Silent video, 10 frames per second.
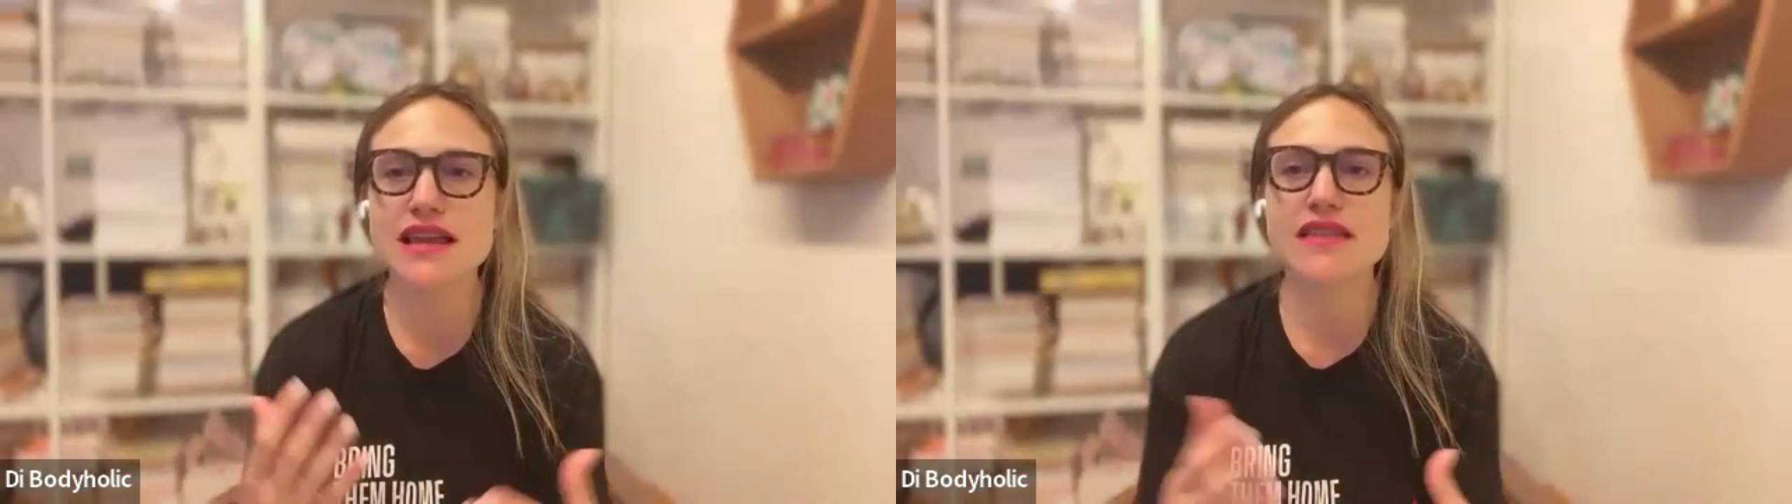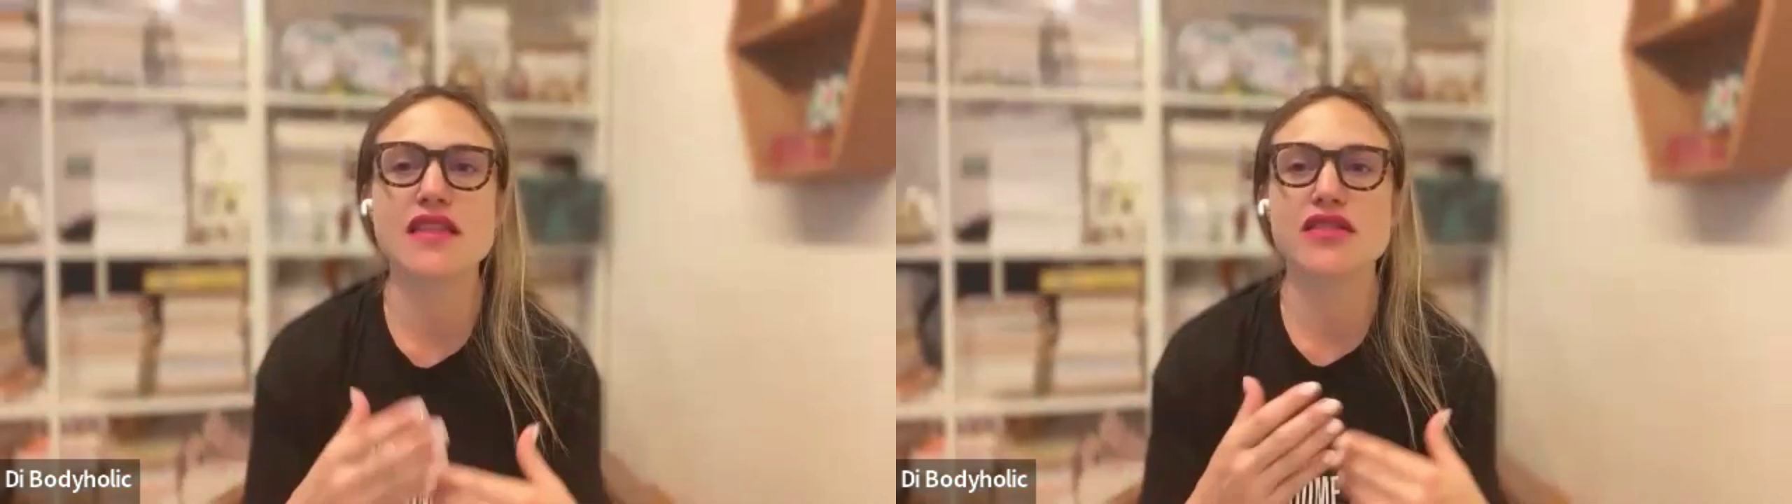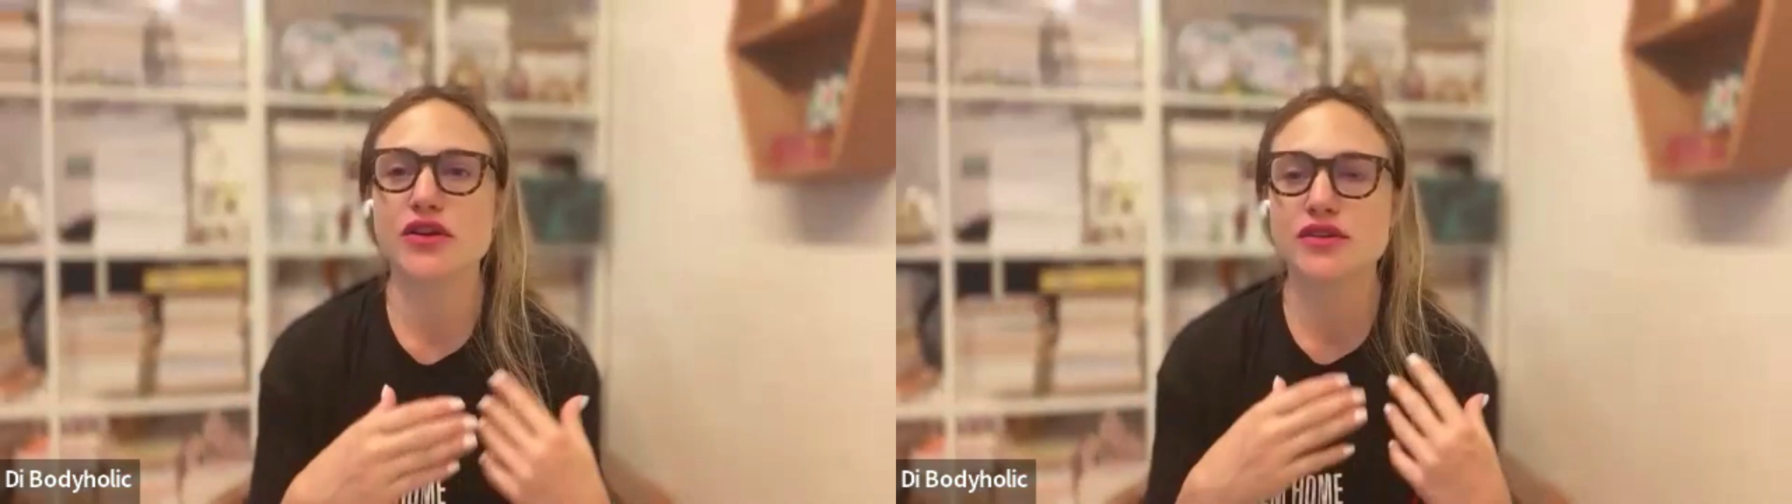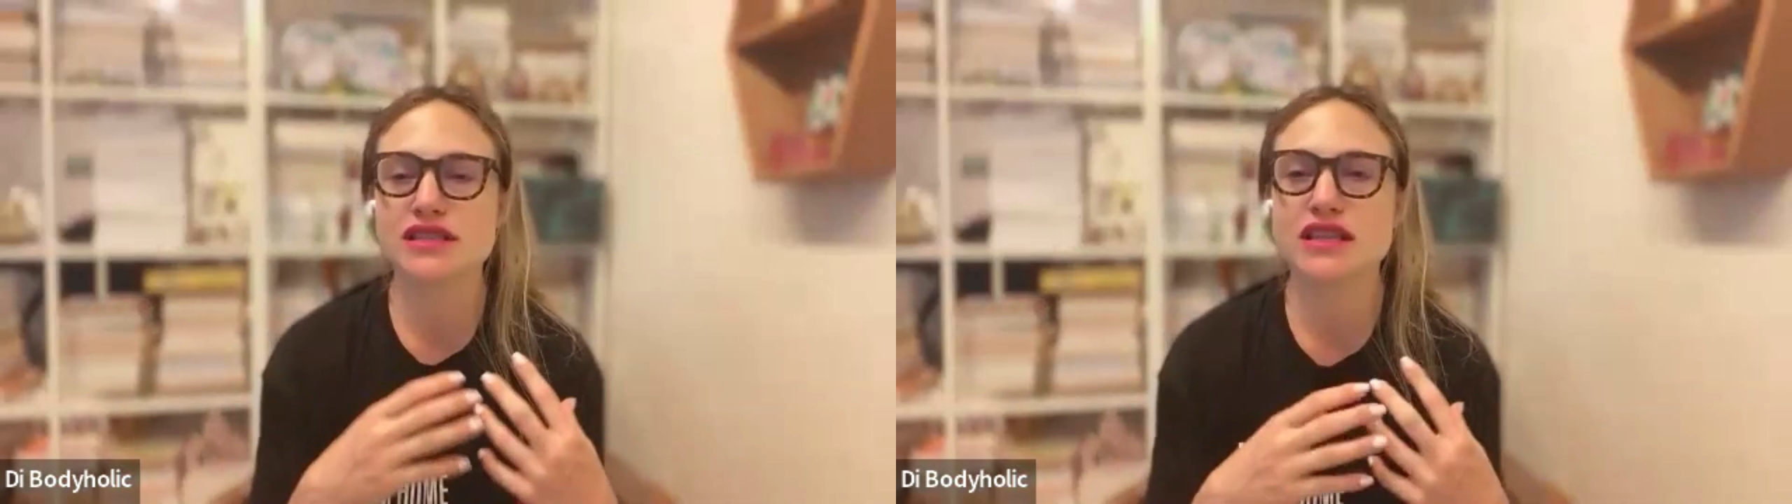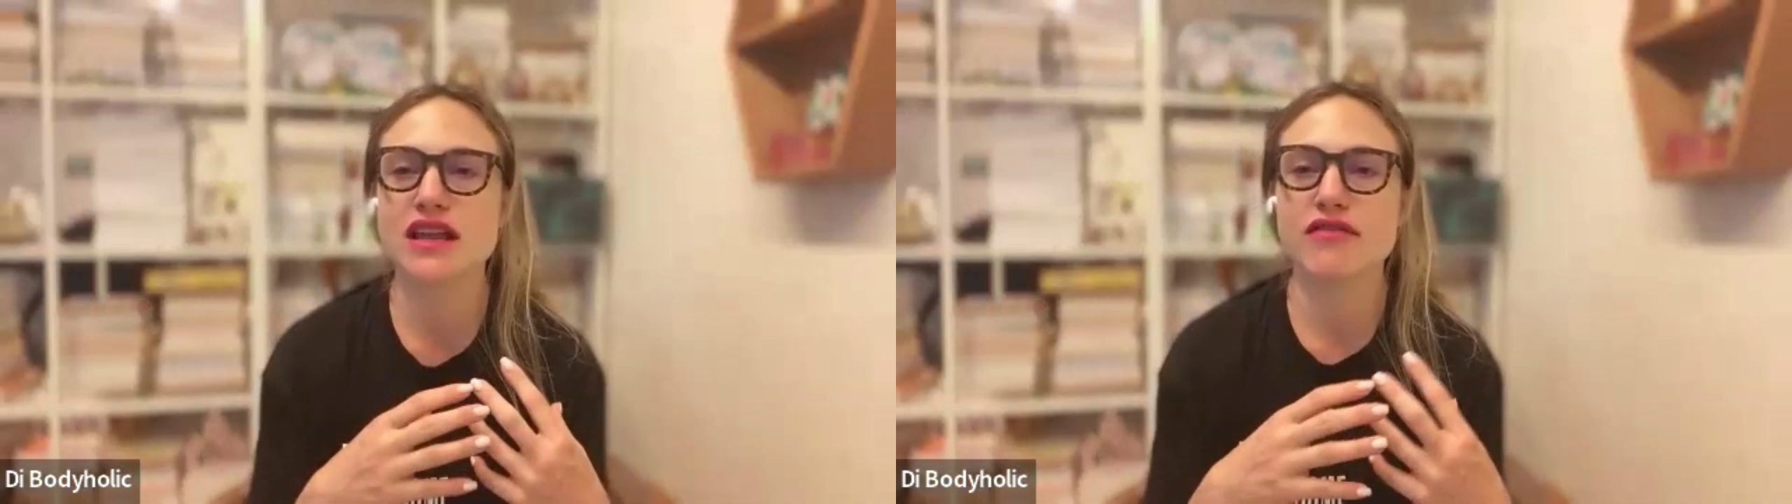and then
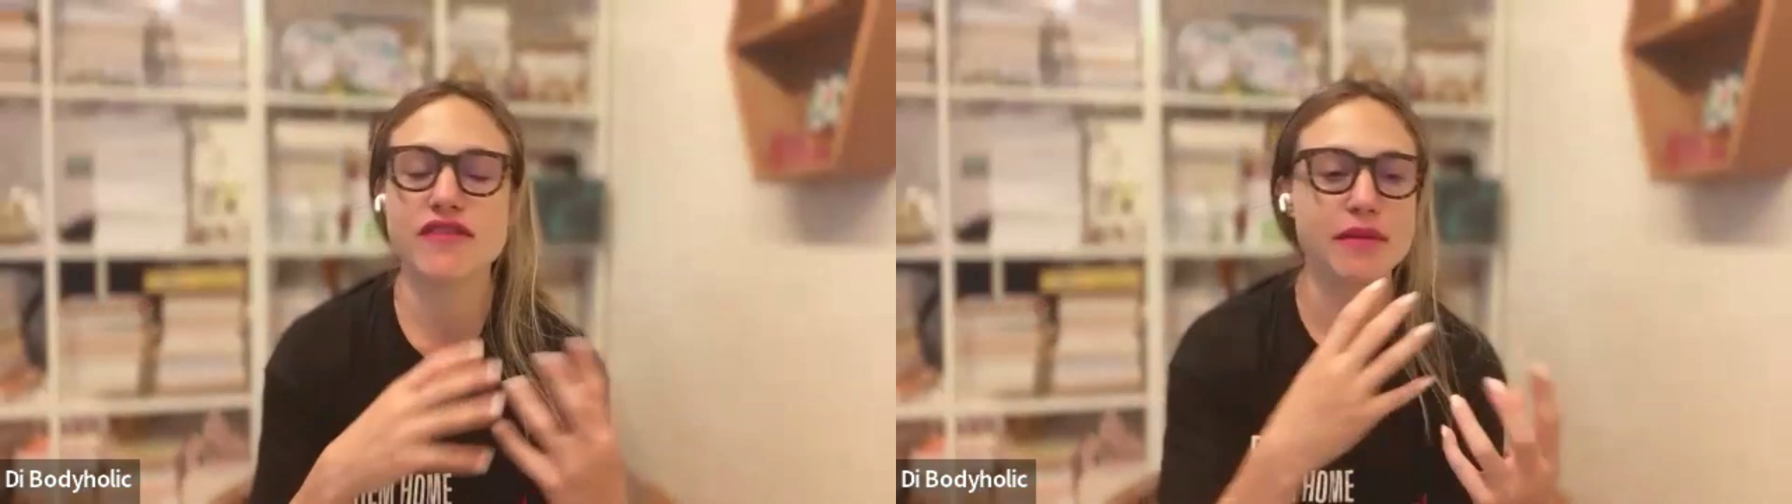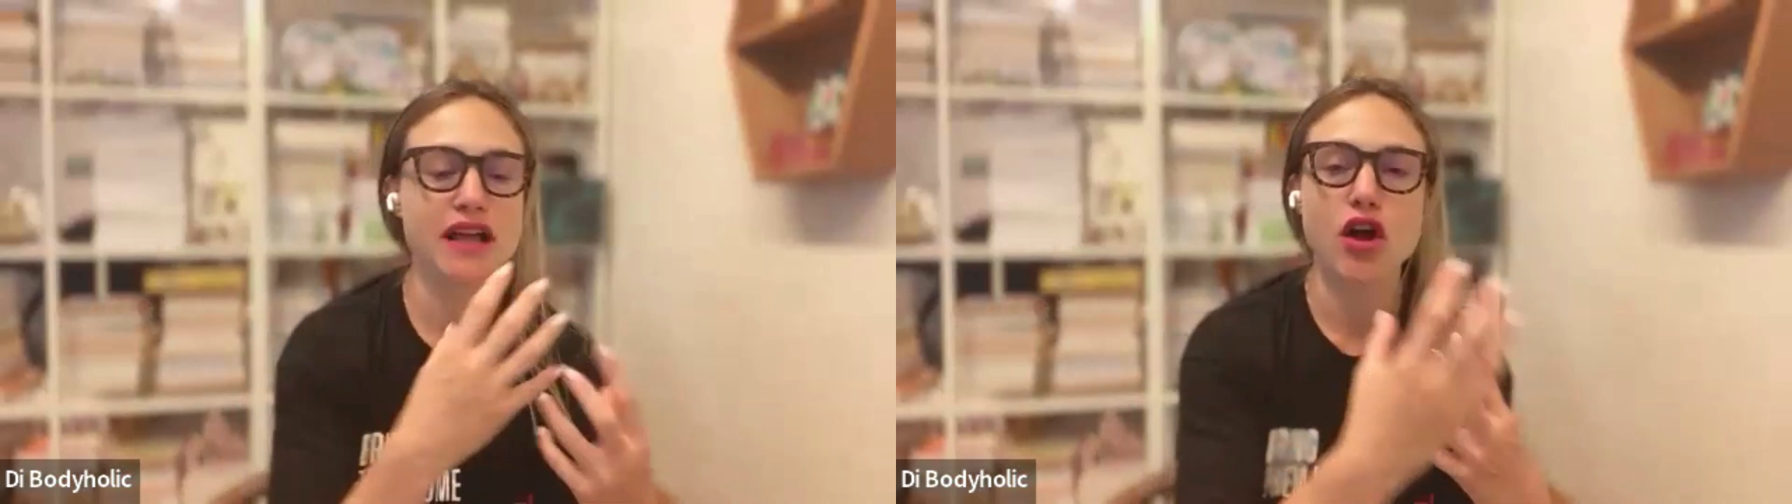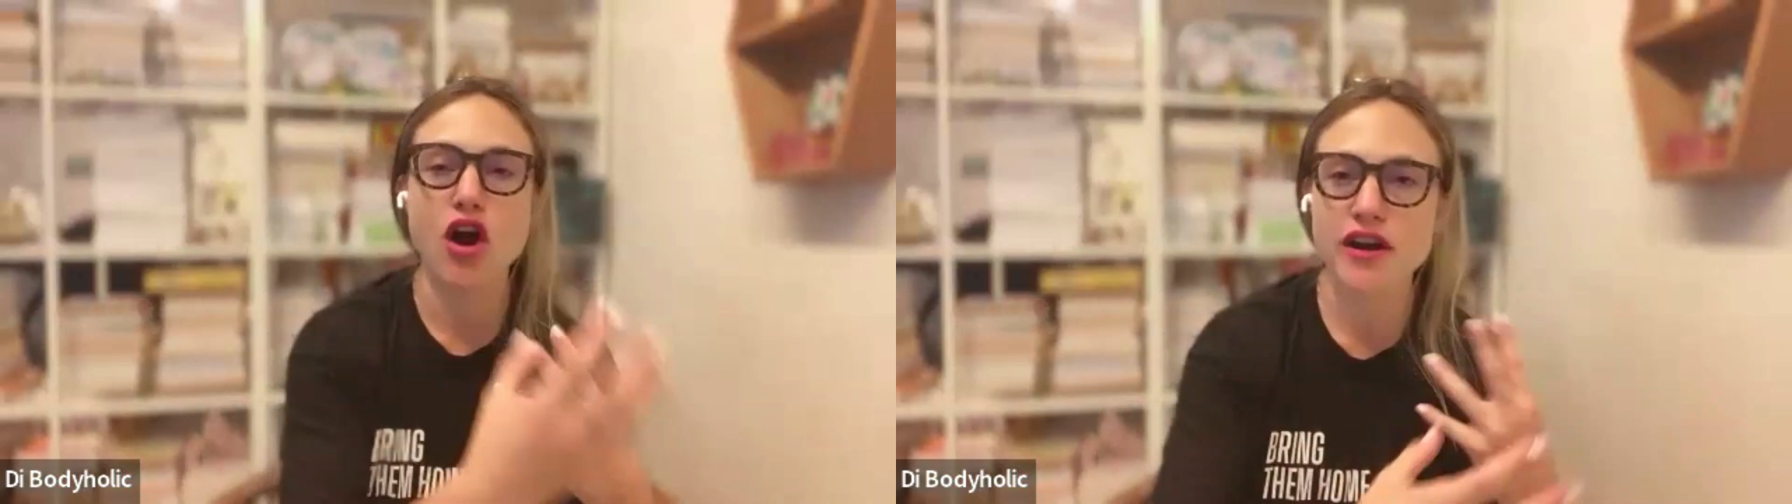there's the female